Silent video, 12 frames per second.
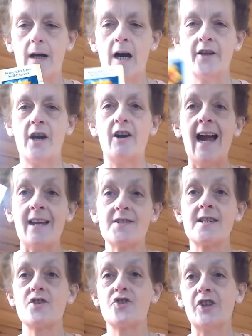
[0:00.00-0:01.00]
on our
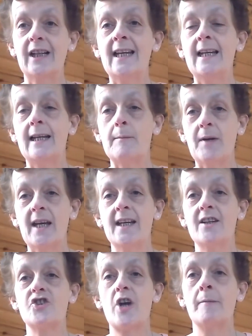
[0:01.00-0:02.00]
Ancestral Healing
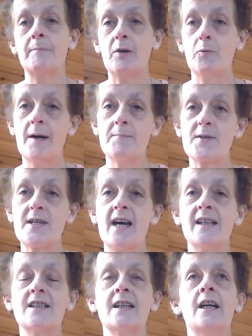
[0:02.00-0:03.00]
page on my
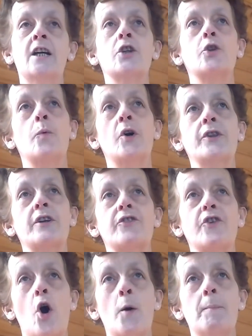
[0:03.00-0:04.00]
website. The one
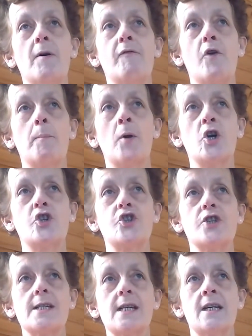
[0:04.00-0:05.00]
that's up for
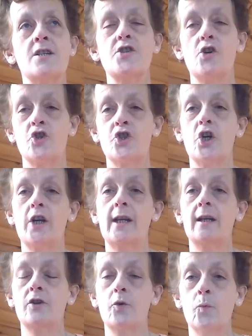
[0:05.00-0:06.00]
purchase is Your
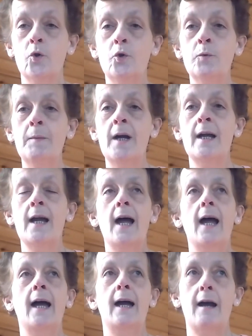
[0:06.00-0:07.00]
Journey in the Womb.
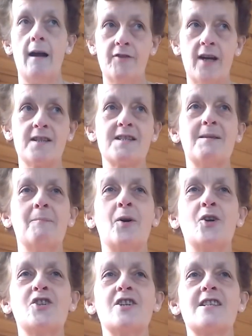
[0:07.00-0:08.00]
I've had some
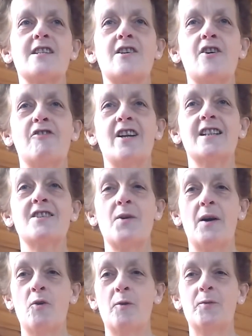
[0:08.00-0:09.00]
purchases already, so
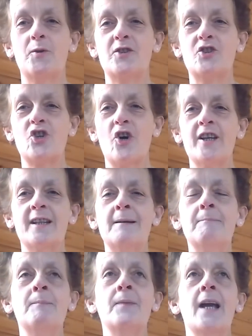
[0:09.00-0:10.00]
I hope you enjoy
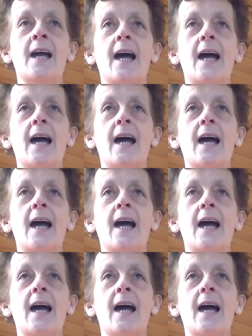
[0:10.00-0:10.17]
them.